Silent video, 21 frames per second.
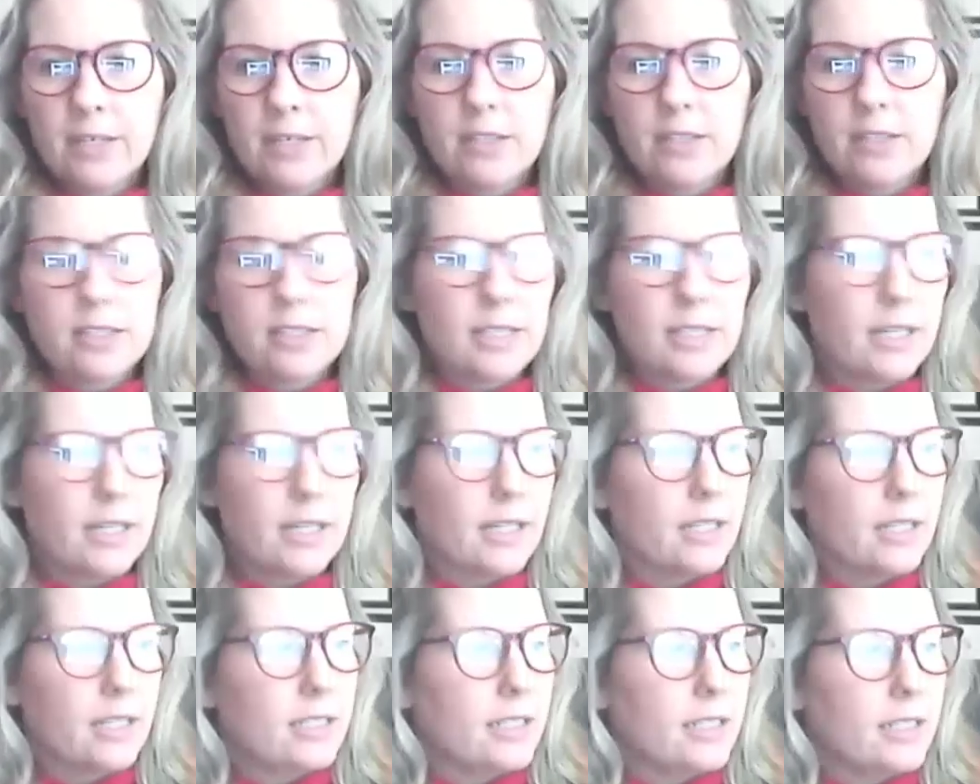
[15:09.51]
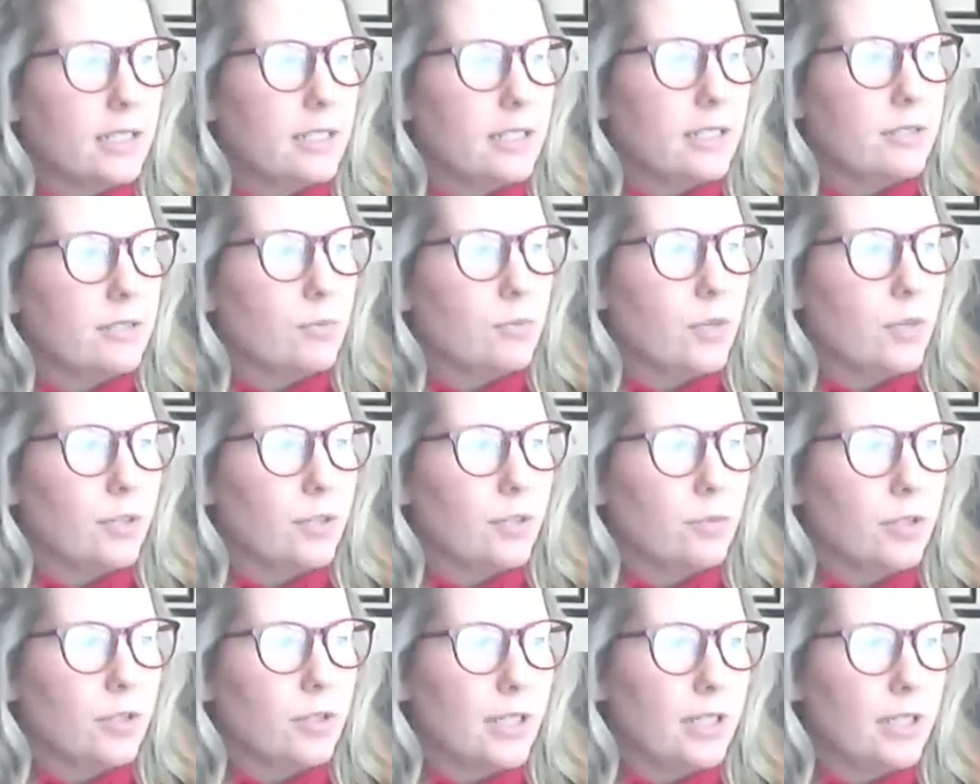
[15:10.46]
The second is one or
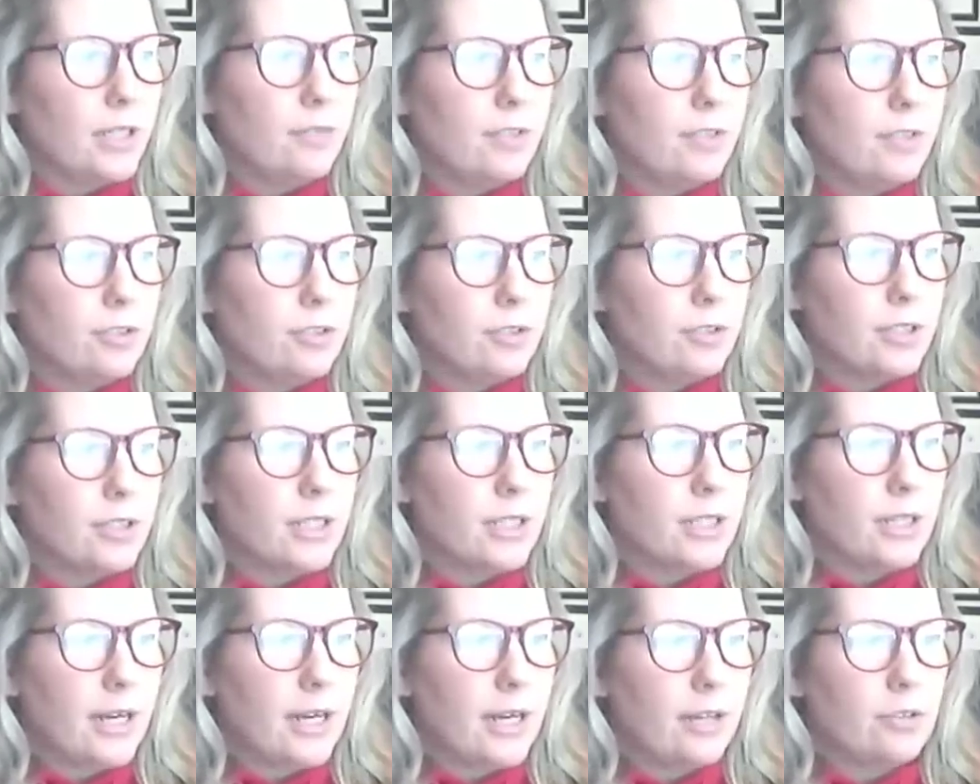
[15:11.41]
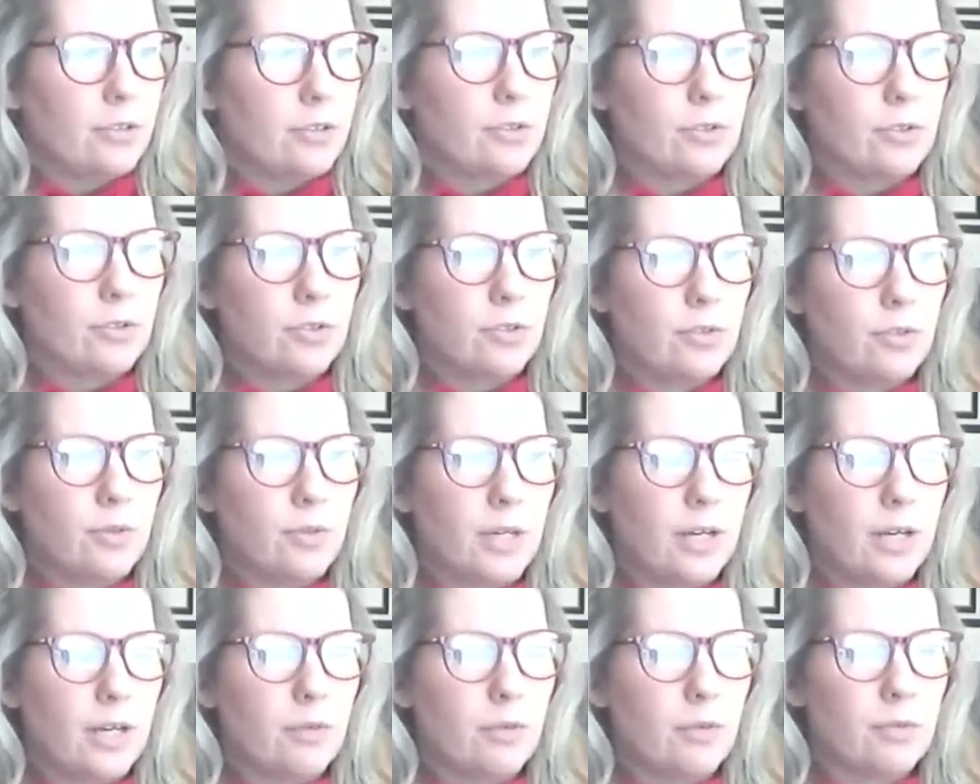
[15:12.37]
more individuals in the household
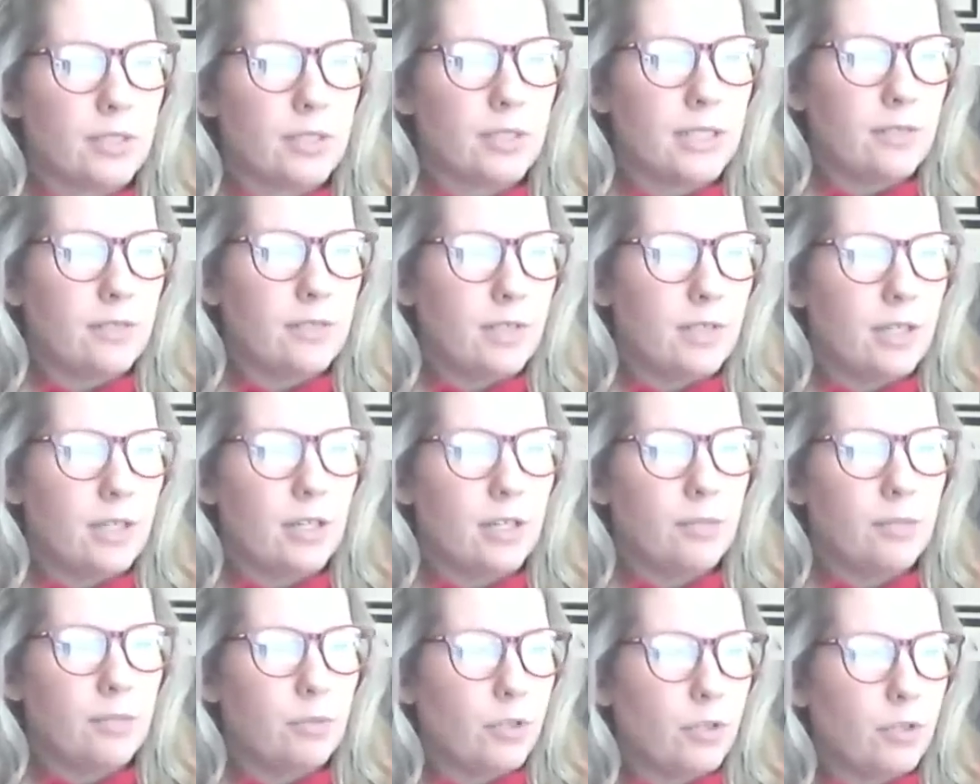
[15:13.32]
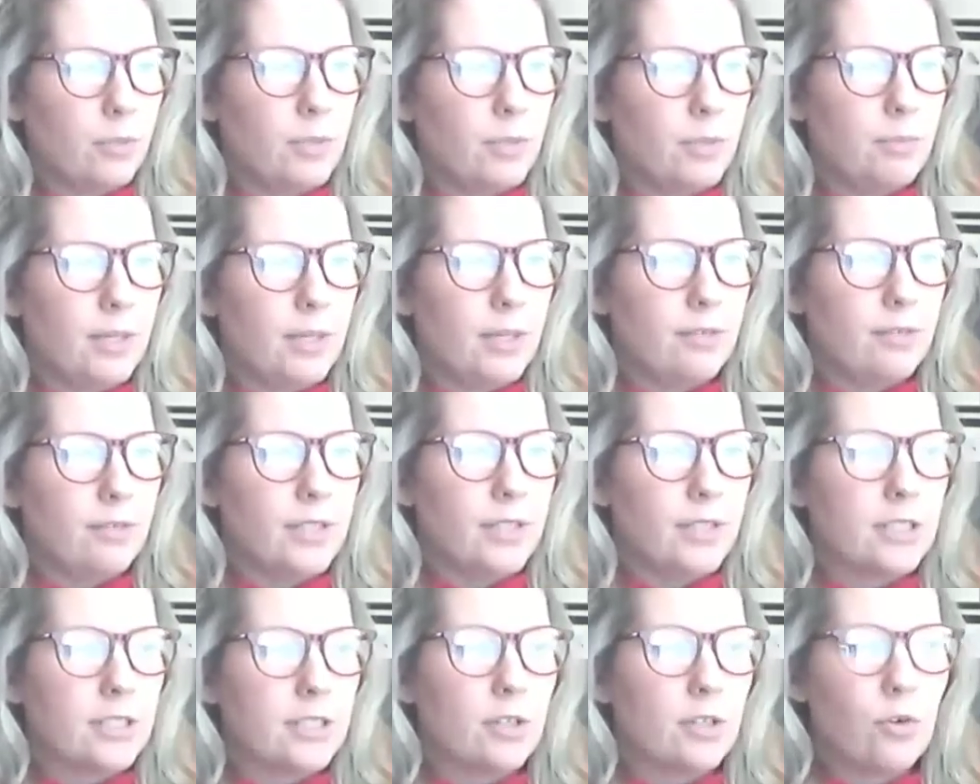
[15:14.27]
receiving unemployment
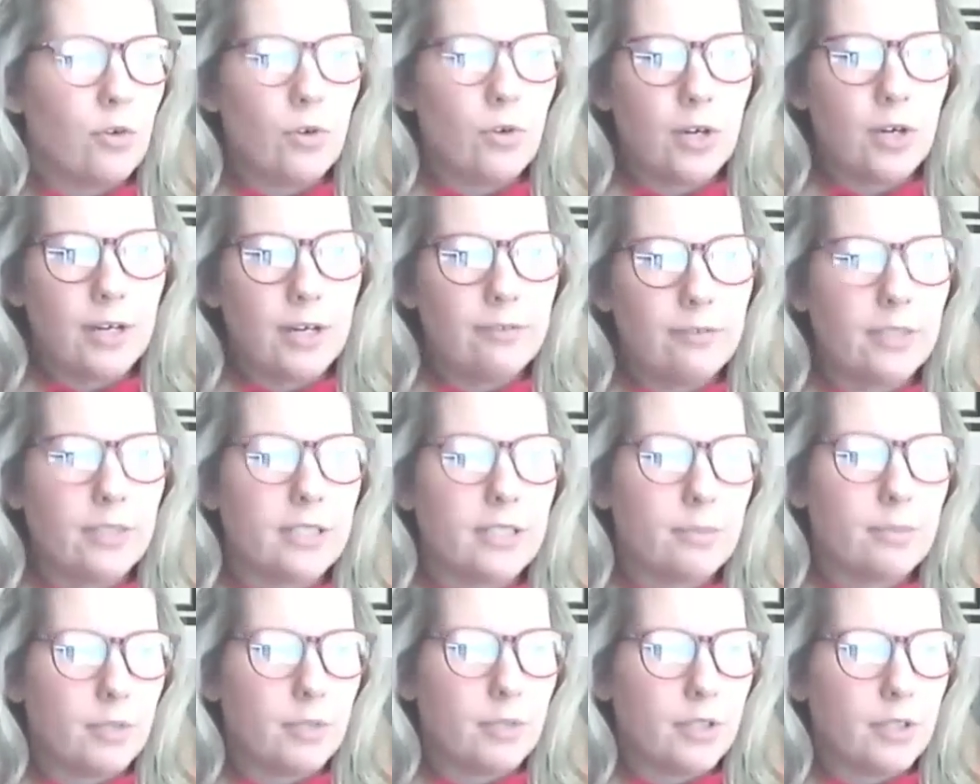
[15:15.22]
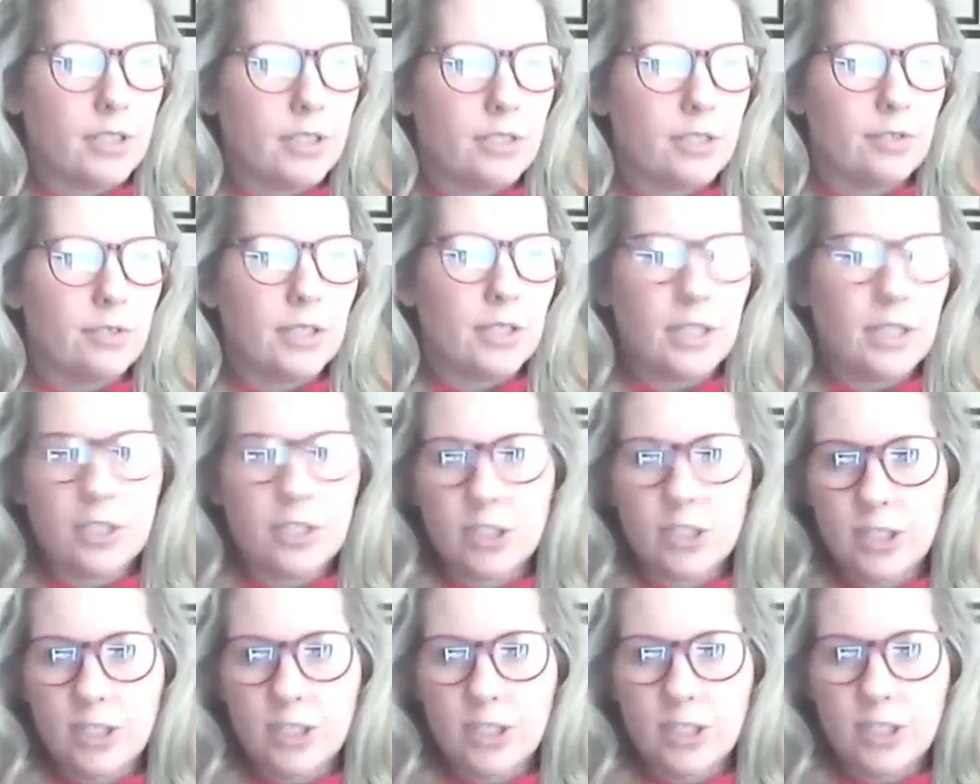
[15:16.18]
benefits or have experienced a
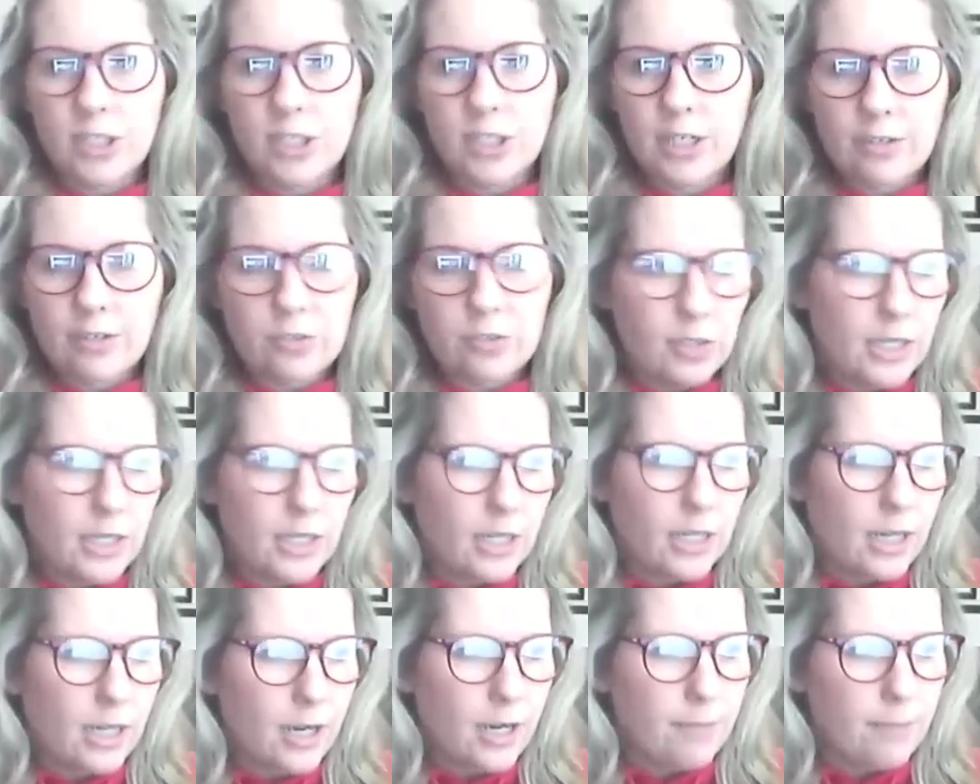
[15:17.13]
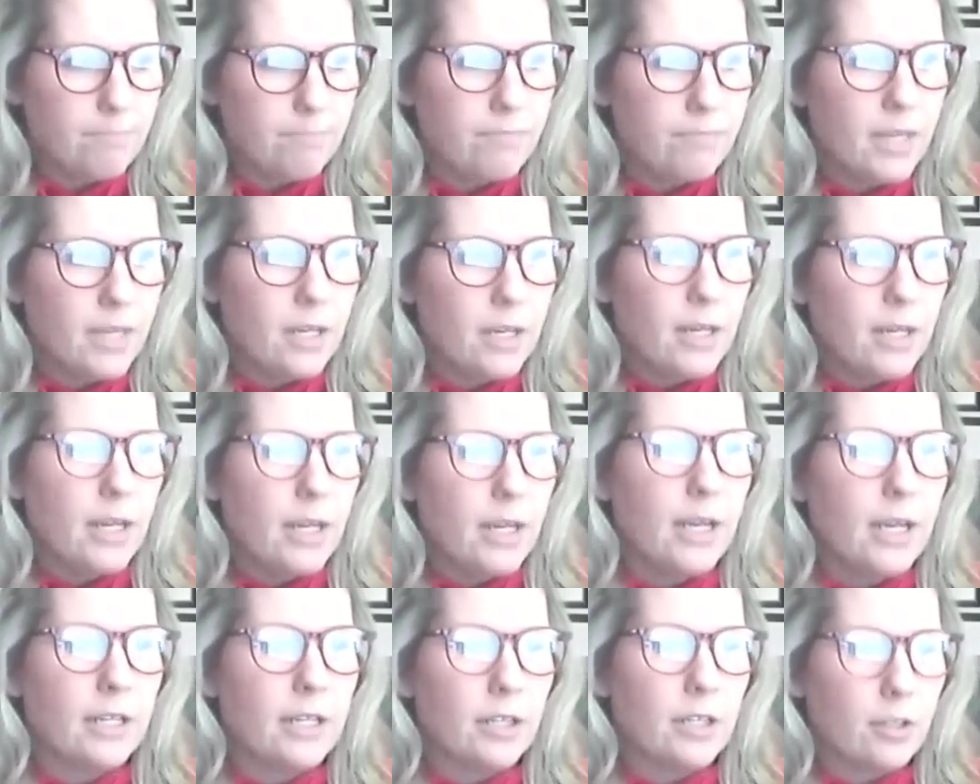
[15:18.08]
reduction in household income
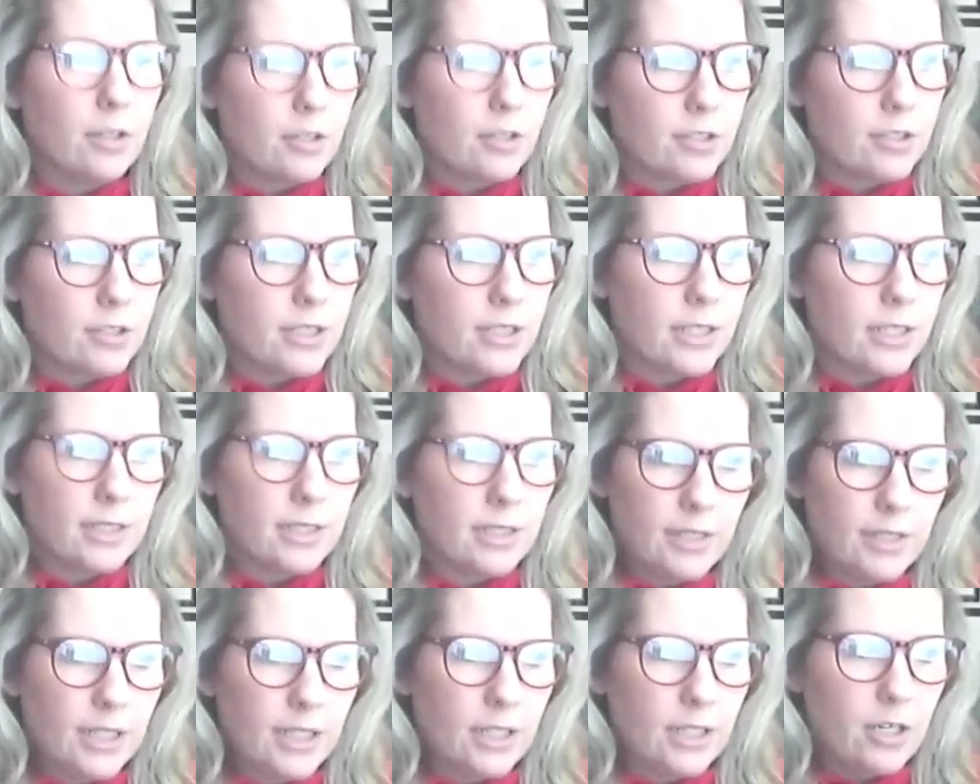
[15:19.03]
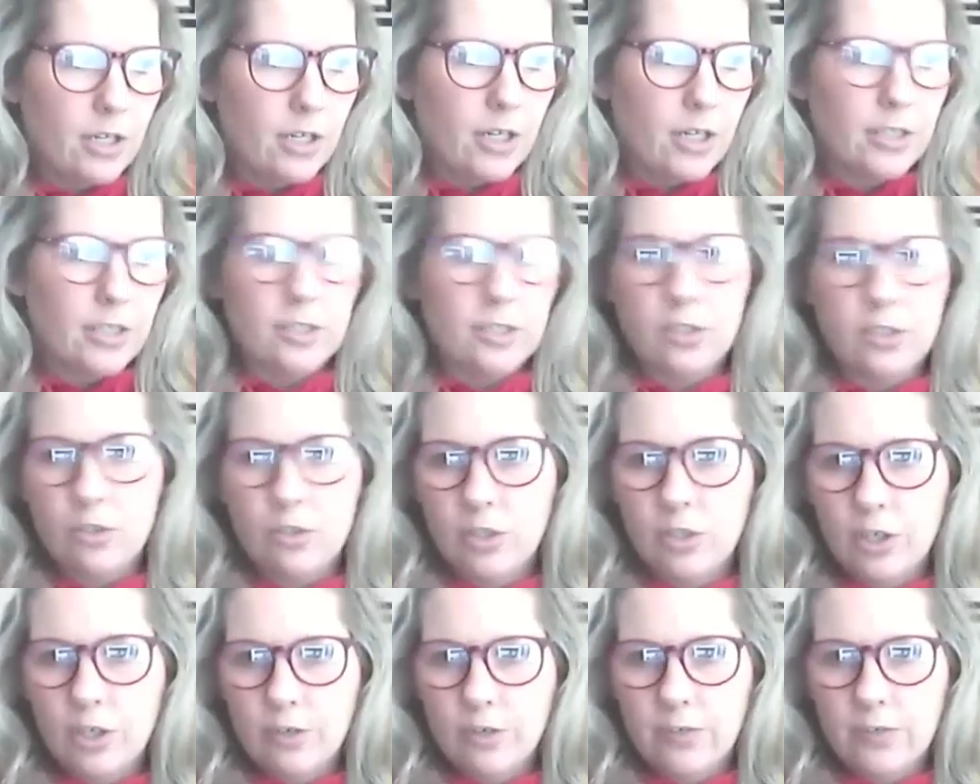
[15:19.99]
and incurred significant costs due to
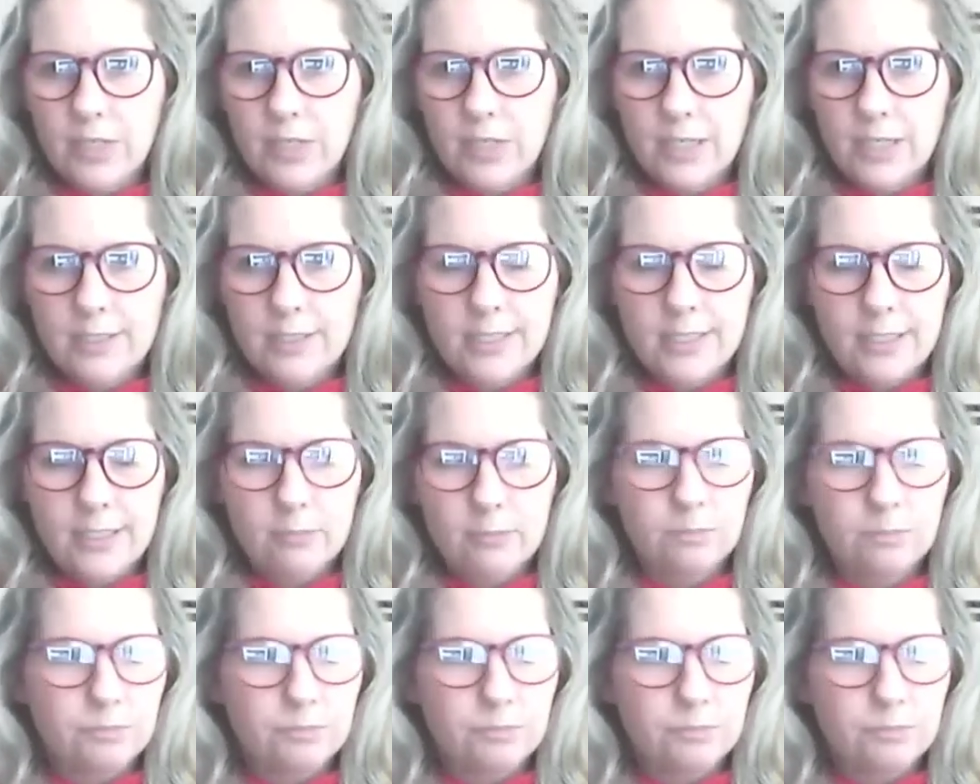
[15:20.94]
COVID-19.